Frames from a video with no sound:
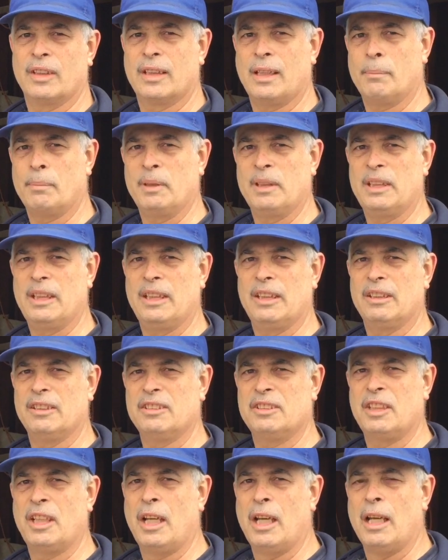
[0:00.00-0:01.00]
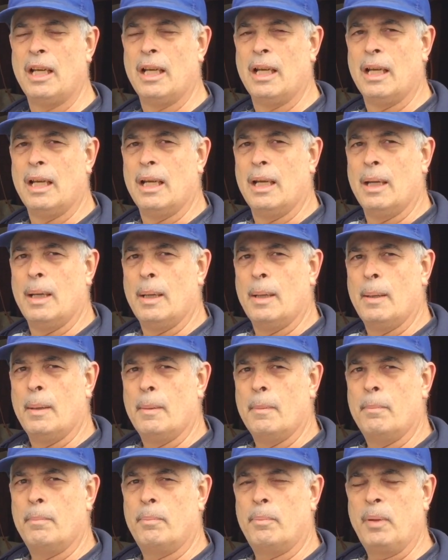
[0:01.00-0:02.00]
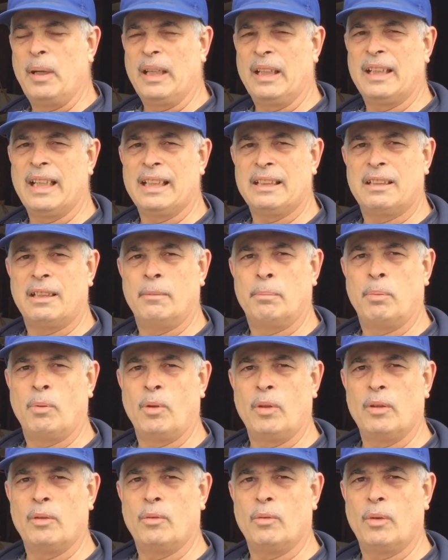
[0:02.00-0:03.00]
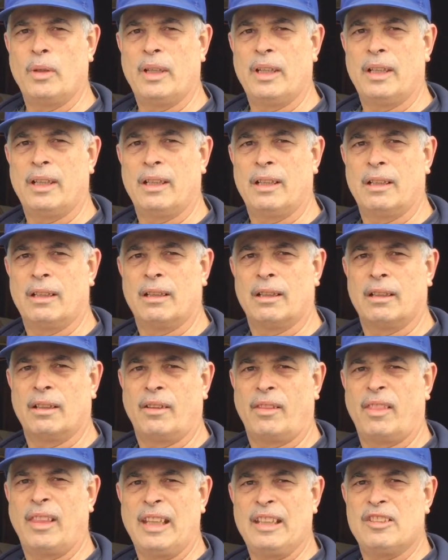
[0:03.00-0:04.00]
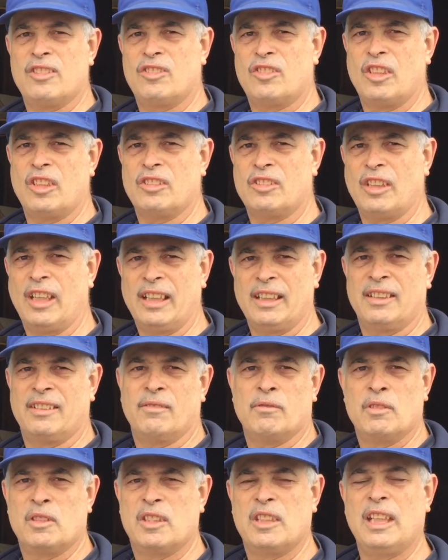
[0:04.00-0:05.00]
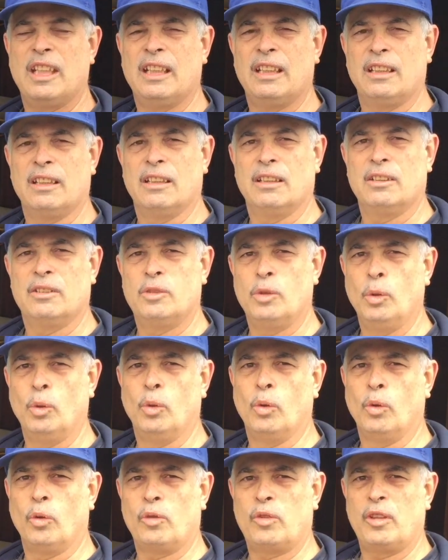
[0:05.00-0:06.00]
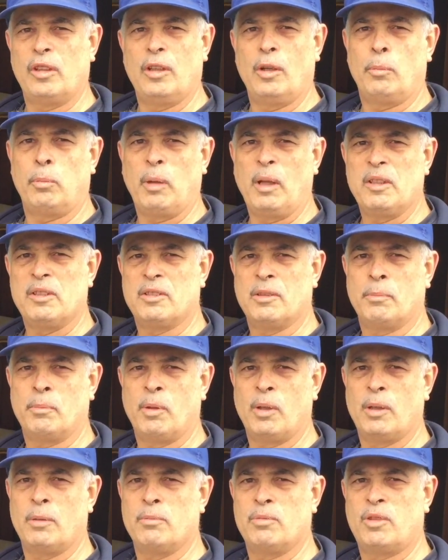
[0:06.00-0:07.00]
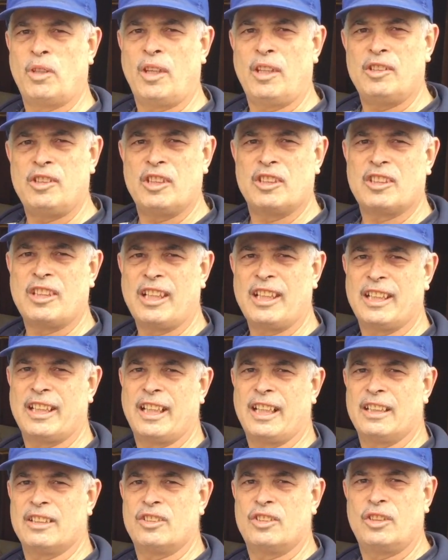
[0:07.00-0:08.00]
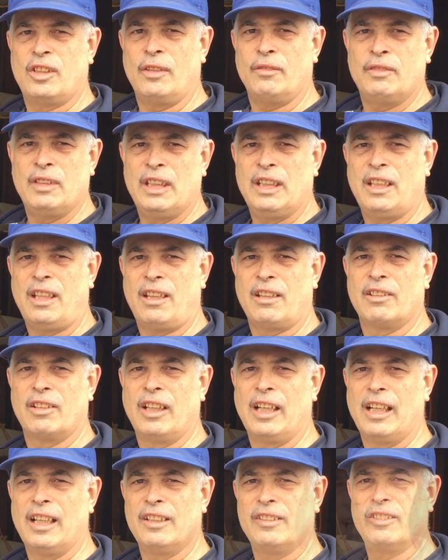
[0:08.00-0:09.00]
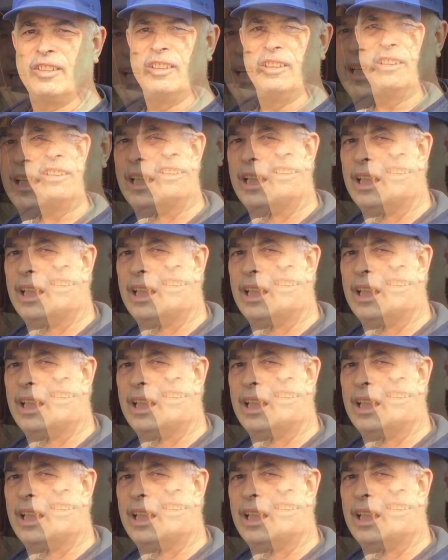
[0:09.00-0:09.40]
a couple years, but it got to the point where I was getting tools and no place to put them, so they just kind of got shoved into the garage. And